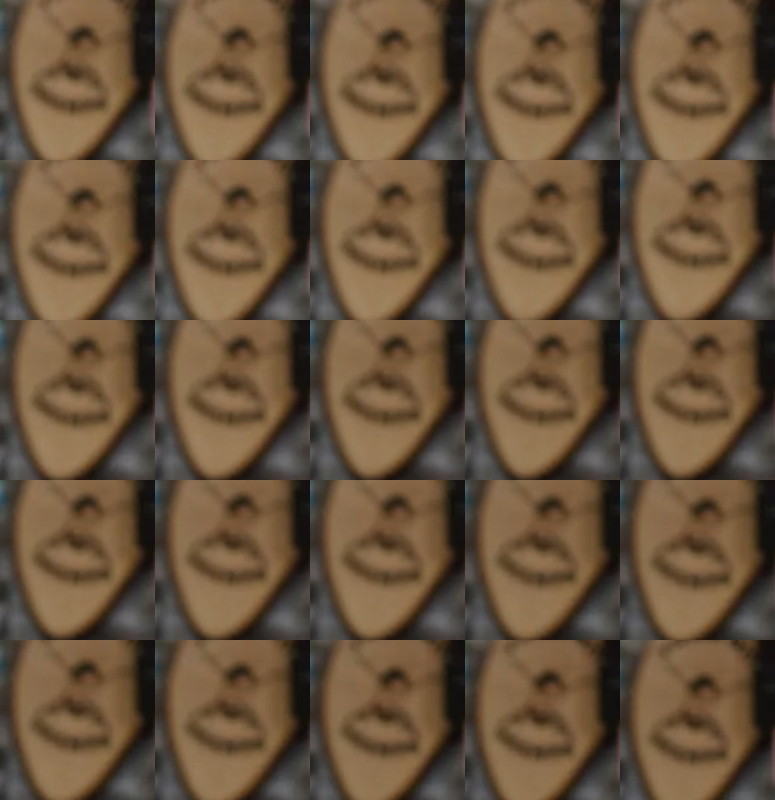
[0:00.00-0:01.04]

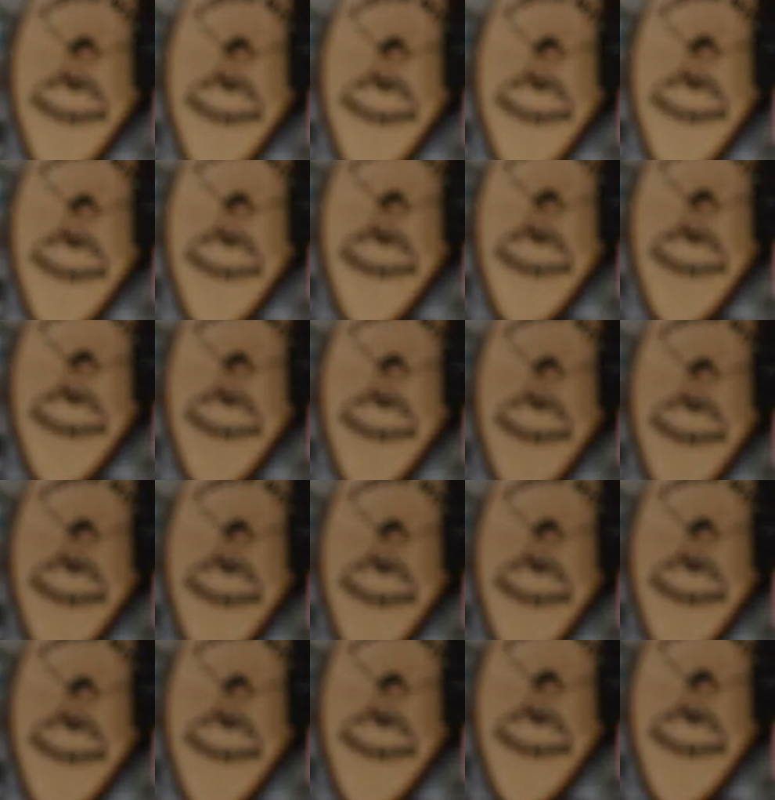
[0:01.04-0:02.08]

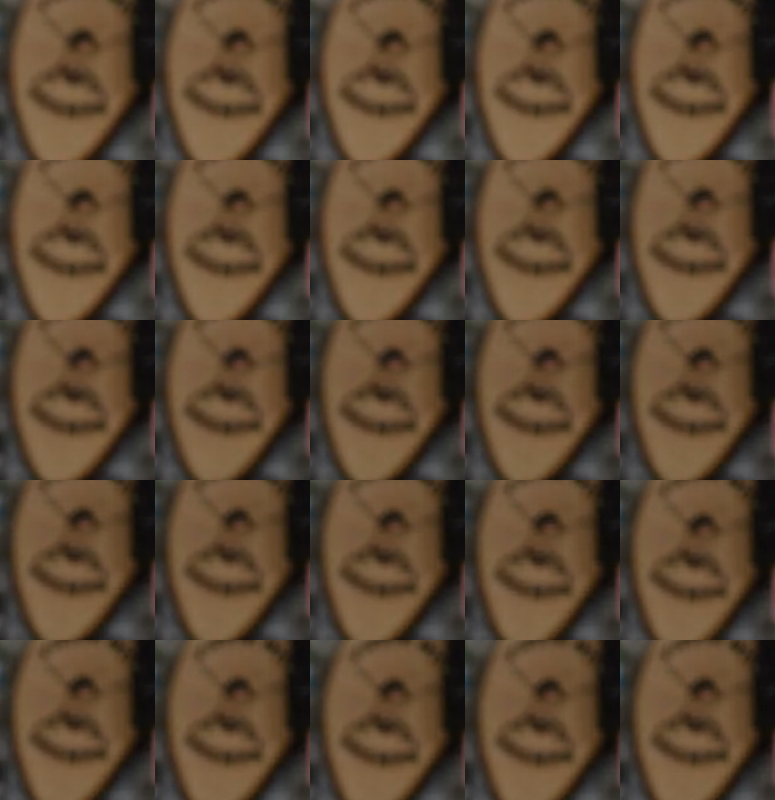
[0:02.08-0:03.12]

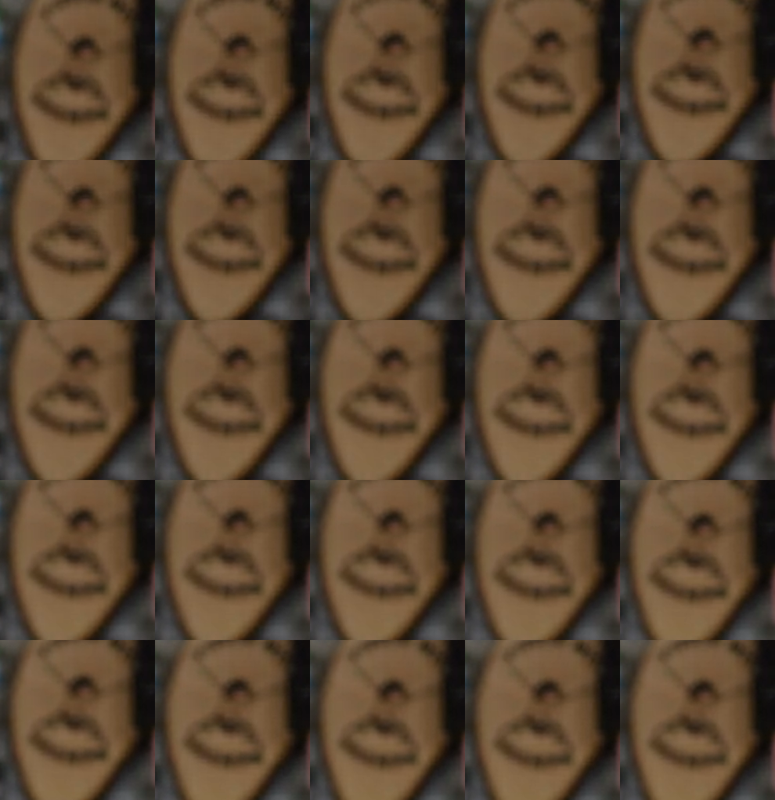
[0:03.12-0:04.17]

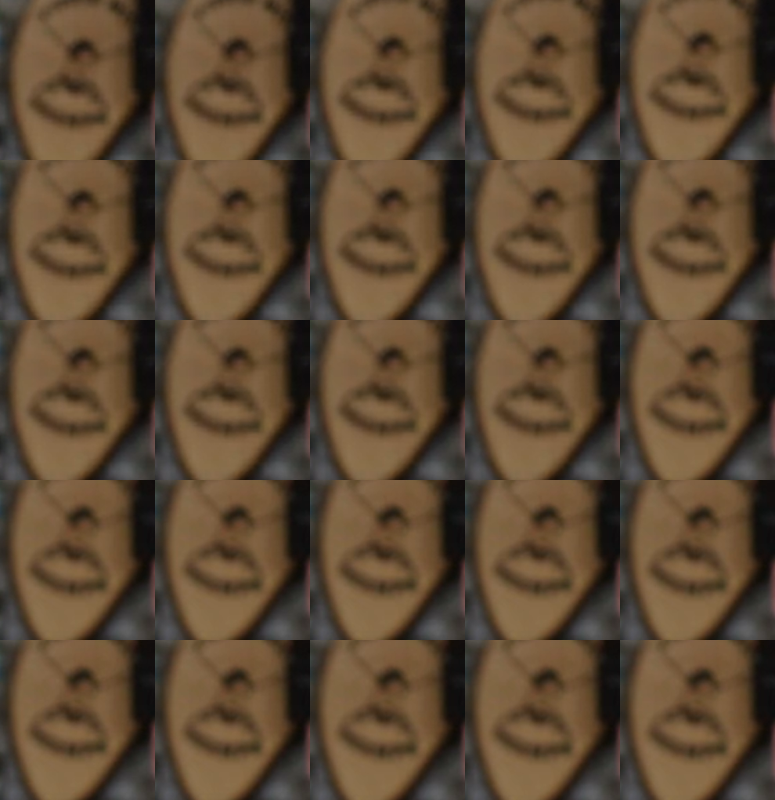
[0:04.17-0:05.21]

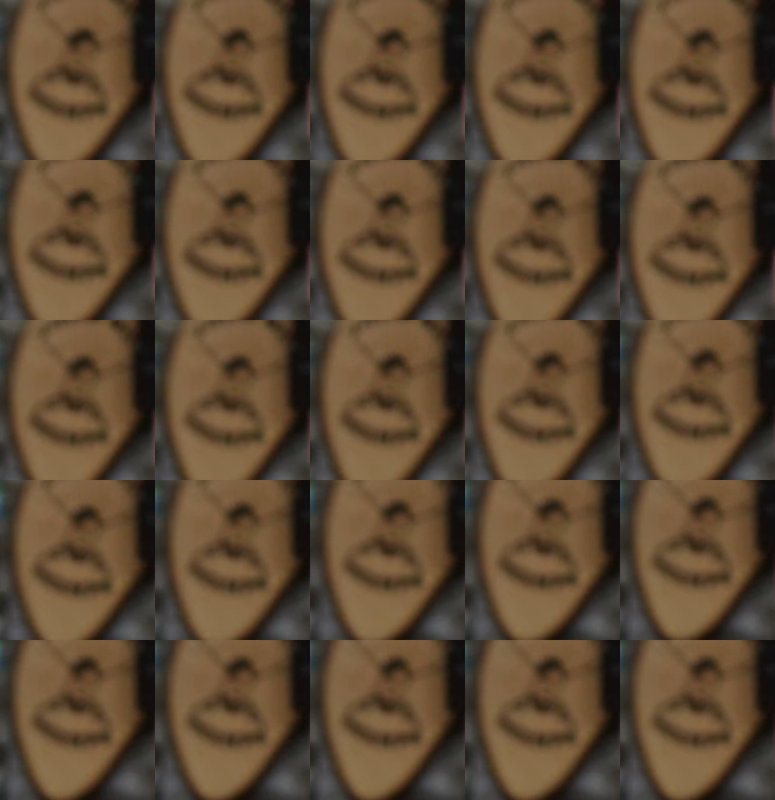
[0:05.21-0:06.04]
The person shown says nothing.